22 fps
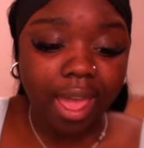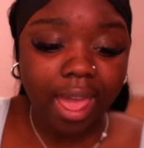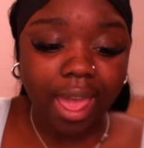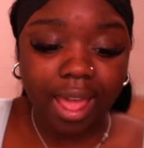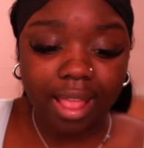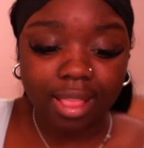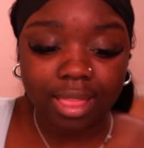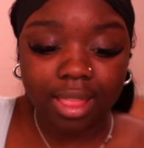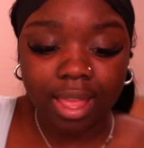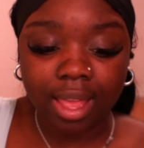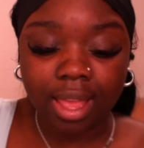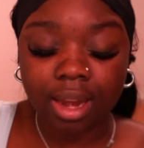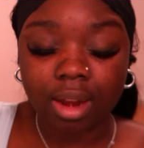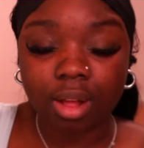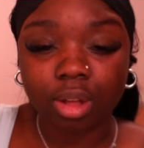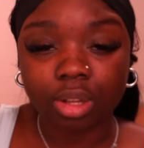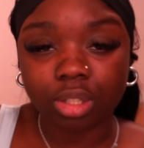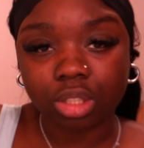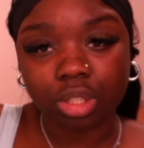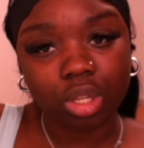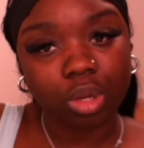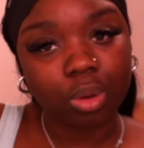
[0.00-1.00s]
And then
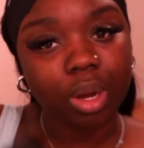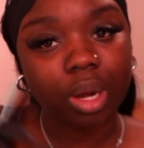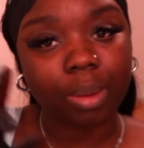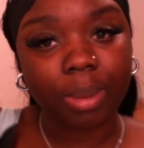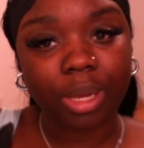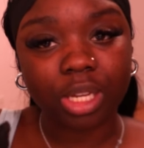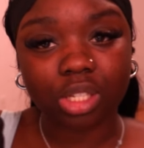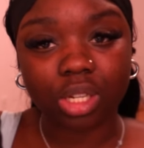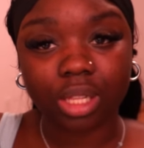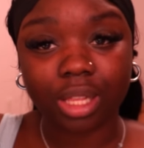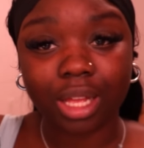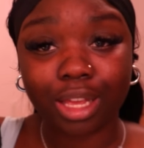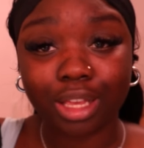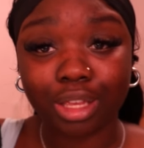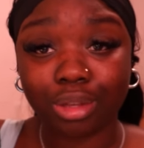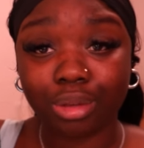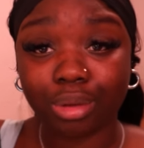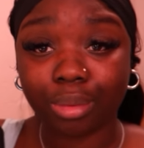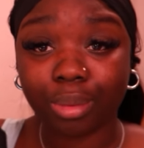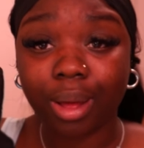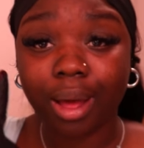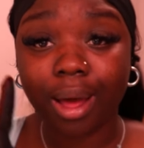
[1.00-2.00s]
also you want to make sure that
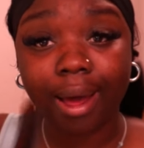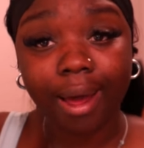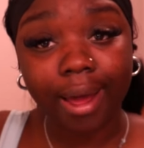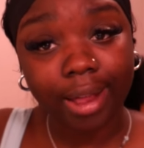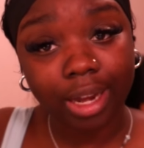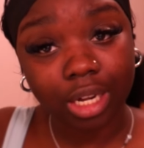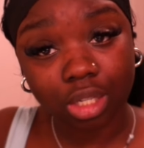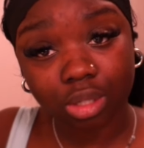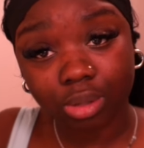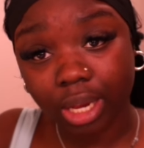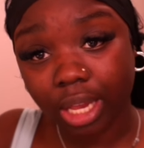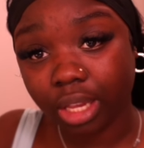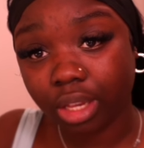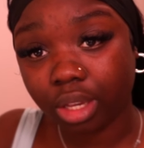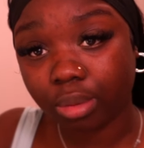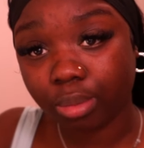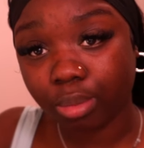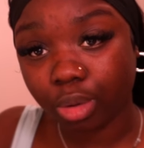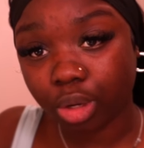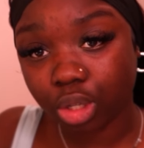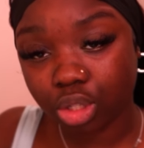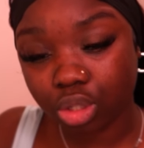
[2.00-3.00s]
you hydrate, you
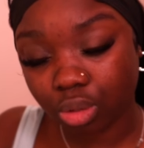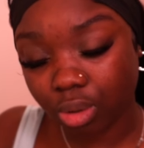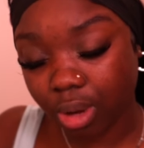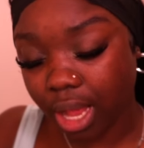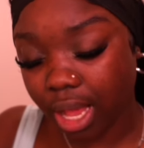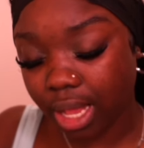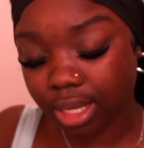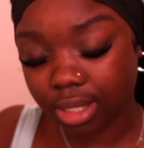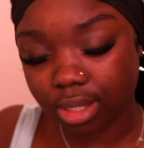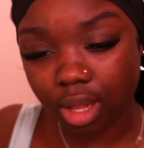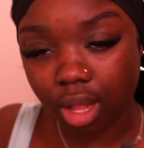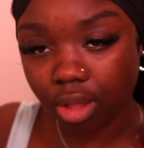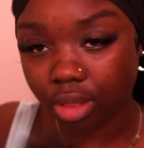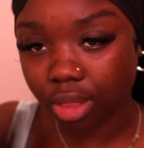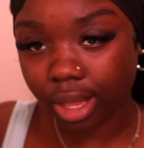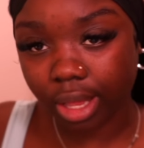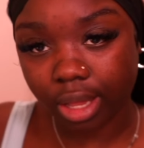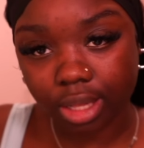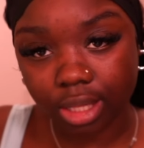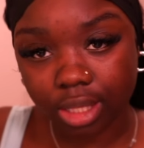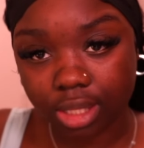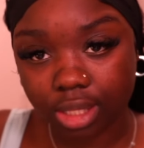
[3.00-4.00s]
moisturize, all
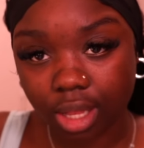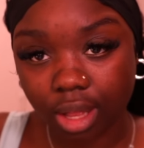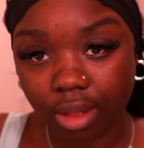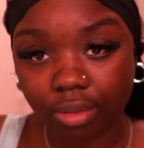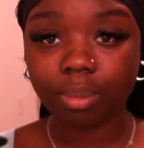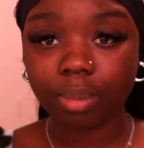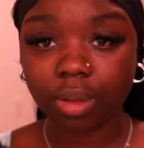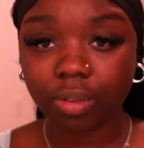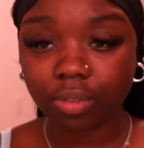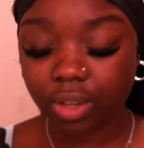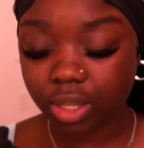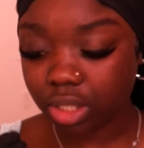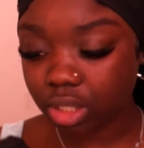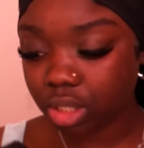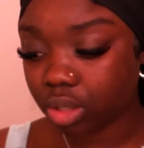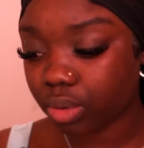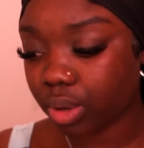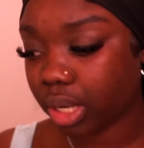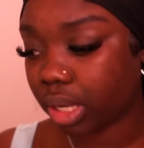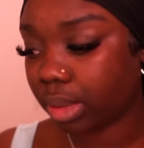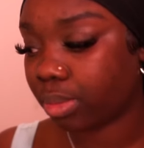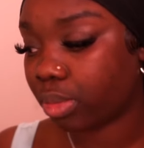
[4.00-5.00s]
that good stuff. My face is
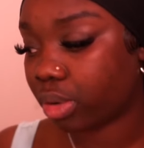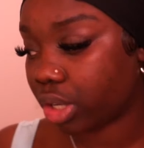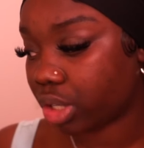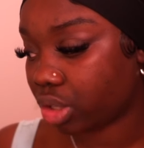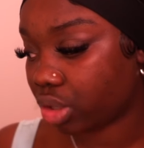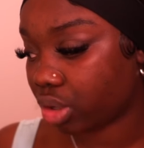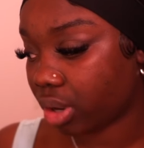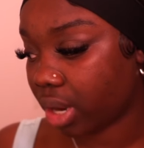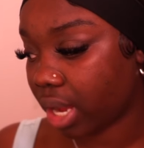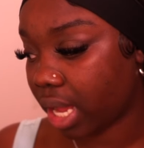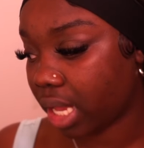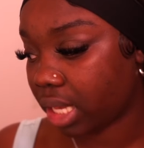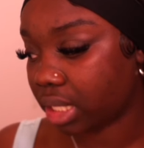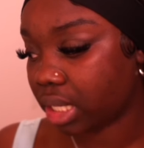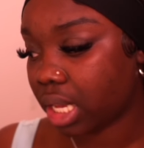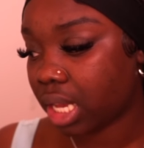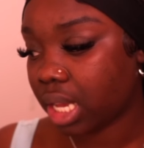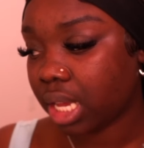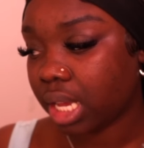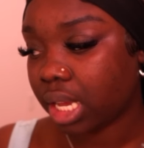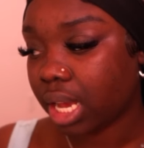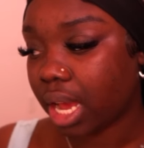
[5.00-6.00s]
already moisturized.
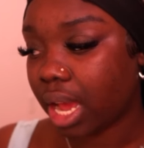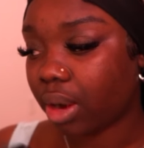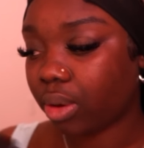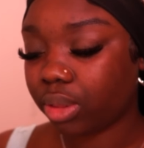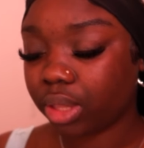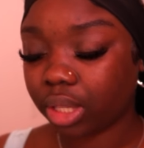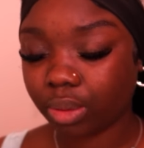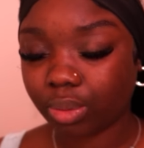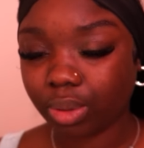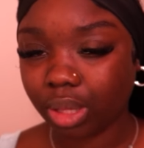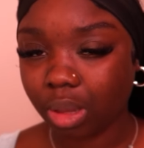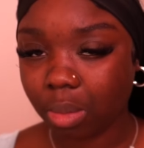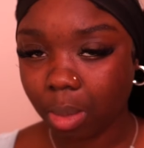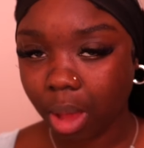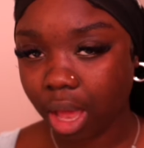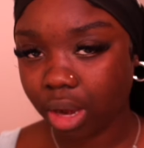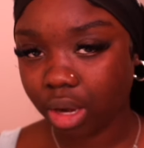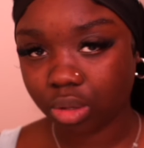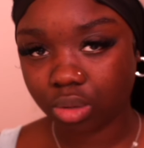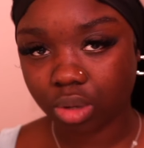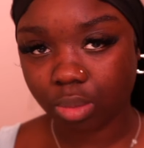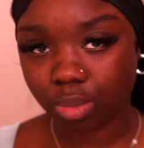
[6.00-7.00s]
I don't think it really
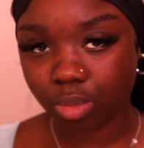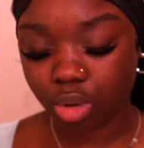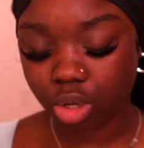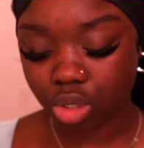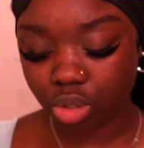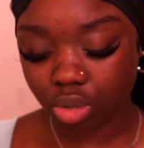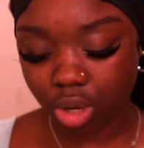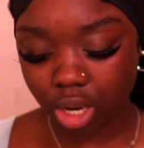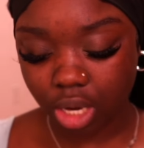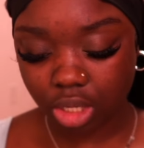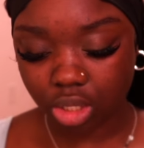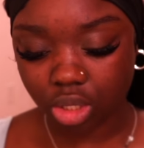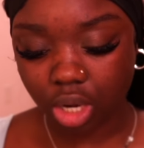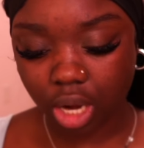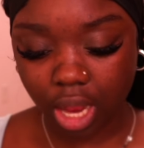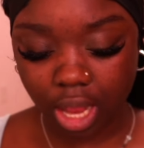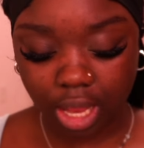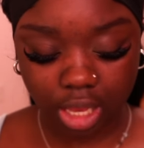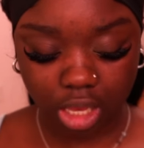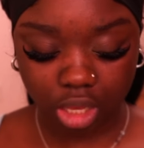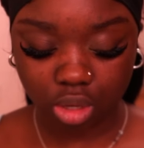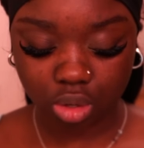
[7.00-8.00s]
matters what moisturizer
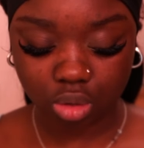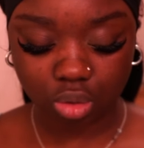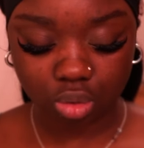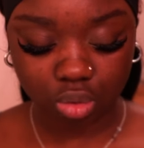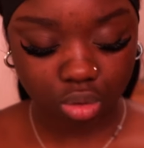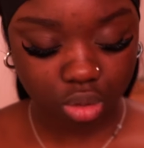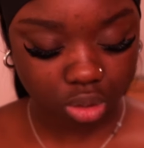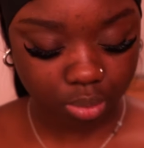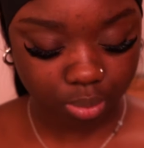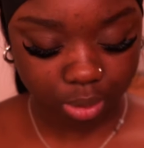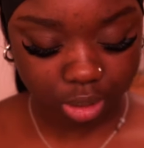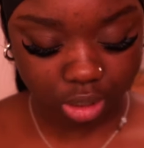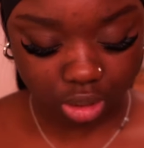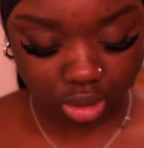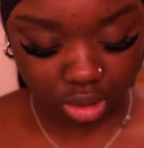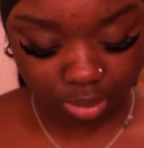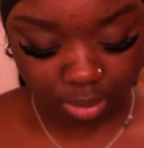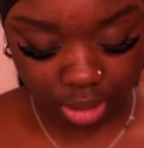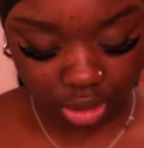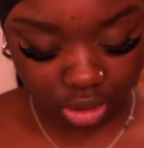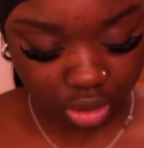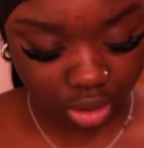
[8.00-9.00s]
I use, but just
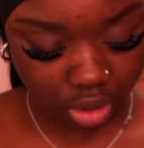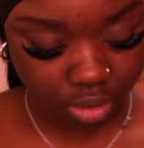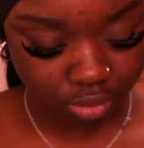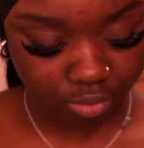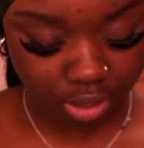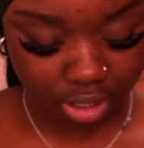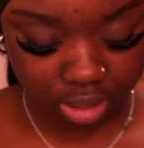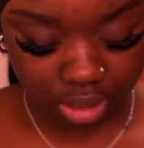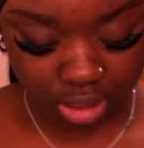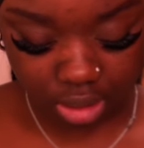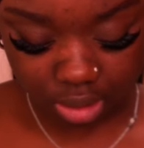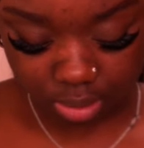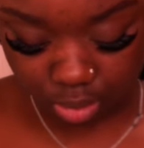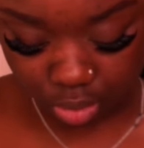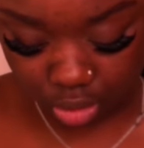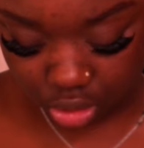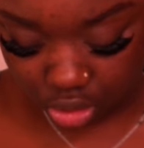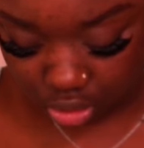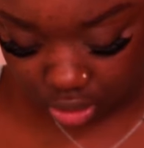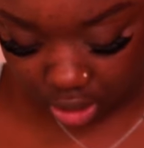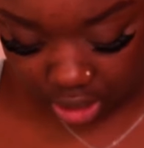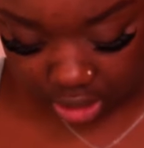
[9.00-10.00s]
make sure your face is
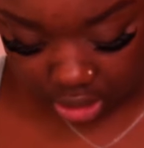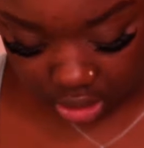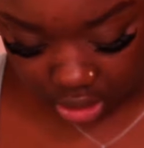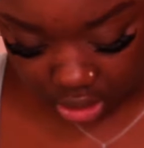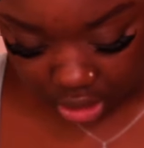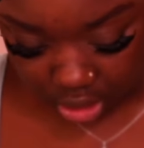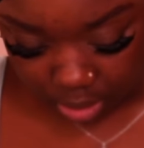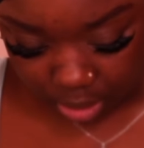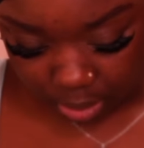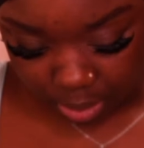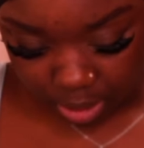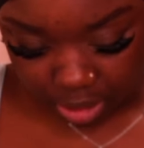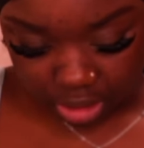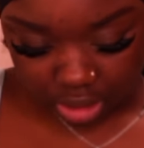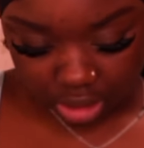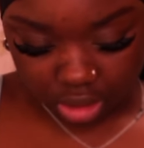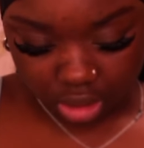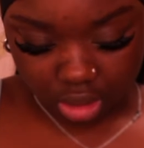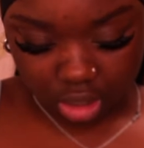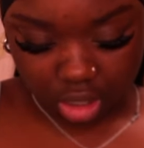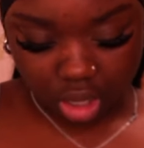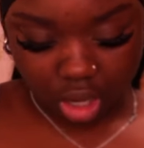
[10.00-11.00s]
moisturized, your face
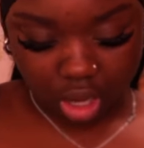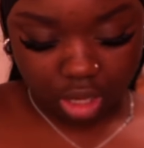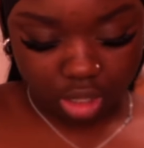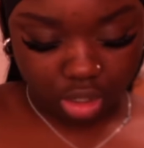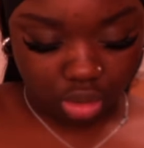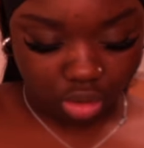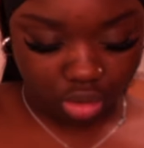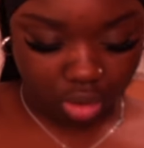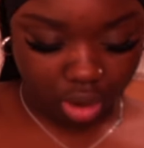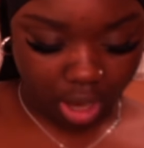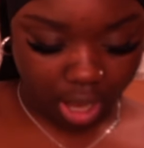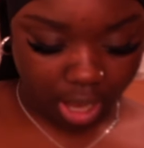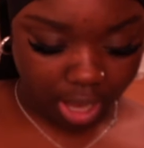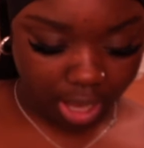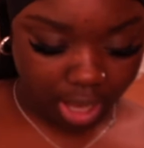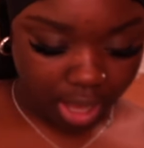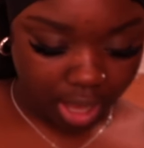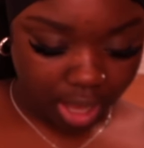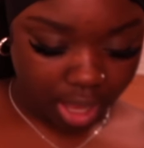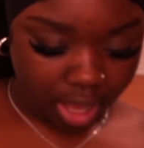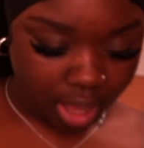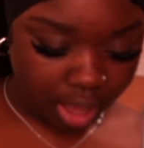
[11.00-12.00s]
is not dry.
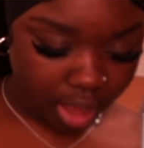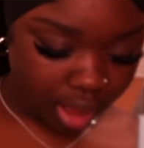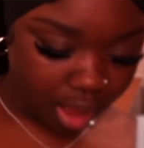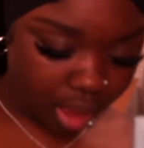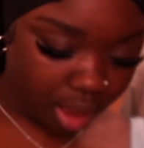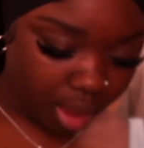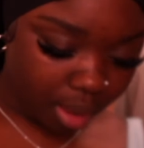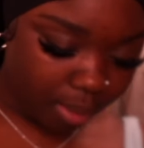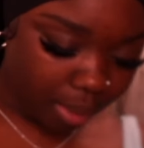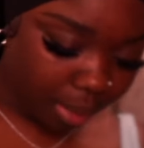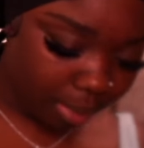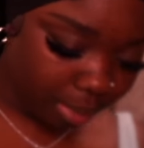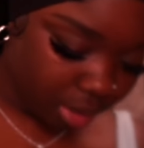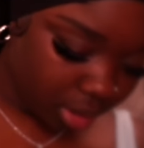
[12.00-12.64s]
I'm